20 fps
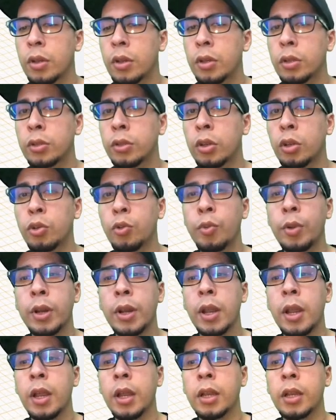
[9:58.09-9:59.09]
So you're
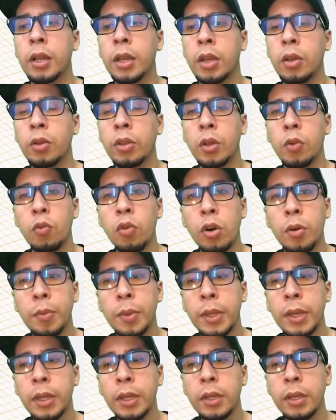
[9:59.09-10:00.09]
gonna click on the
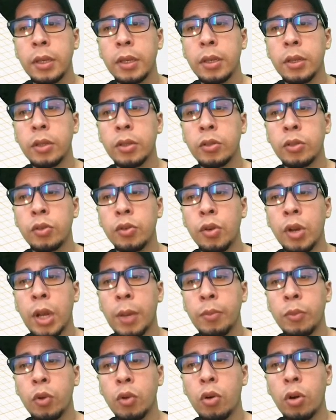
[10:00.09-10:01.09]
Warplane, you don't have
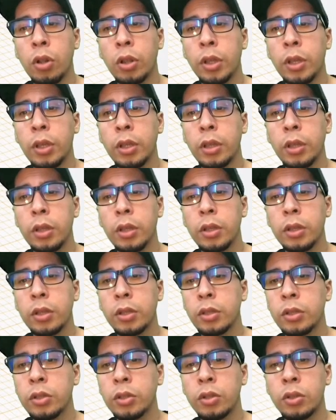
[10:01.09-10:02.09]
to hold it,
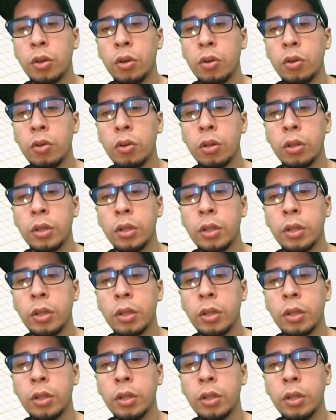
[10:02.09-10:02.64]
don't hold it,